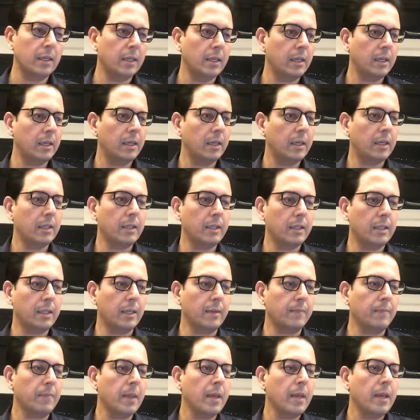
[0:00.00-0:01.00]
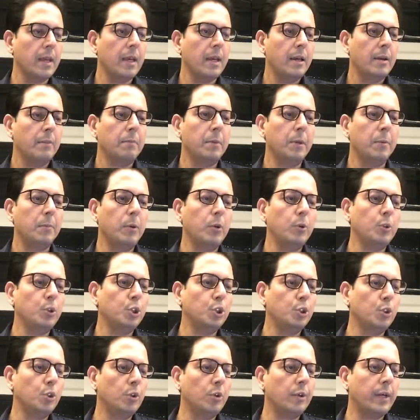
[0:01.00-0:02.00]
uh, the thing. People who
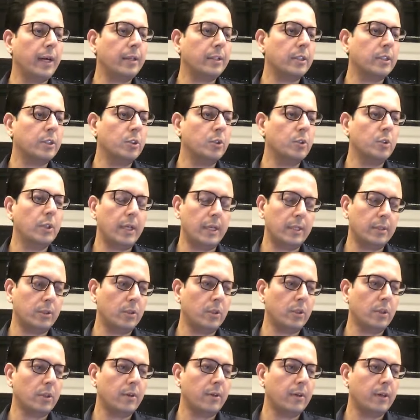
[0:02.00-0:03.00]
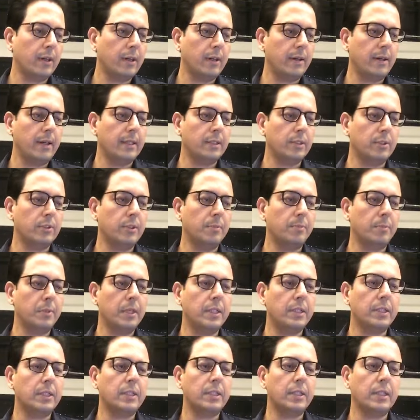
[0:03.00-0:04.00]
show gratitude I talk, are uh, less
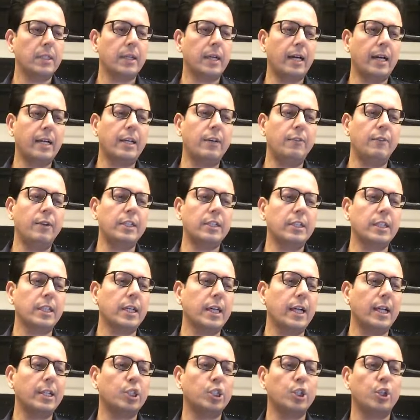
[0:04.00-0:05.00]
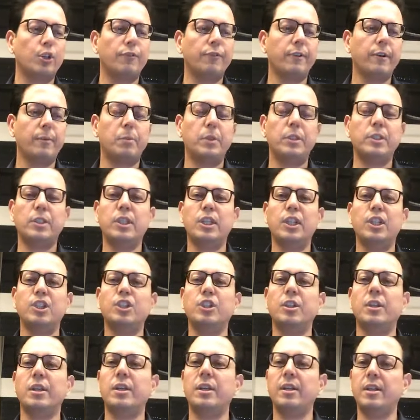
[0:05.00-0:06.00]
depressed, cultivates a culture of
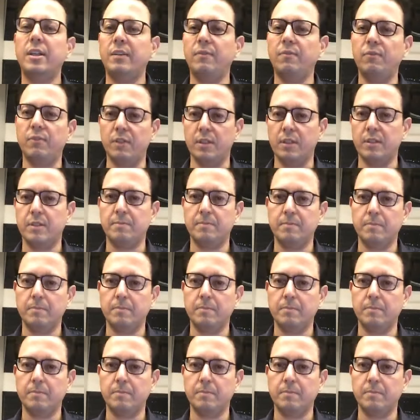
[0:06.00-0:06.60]
appreciation and teamwork.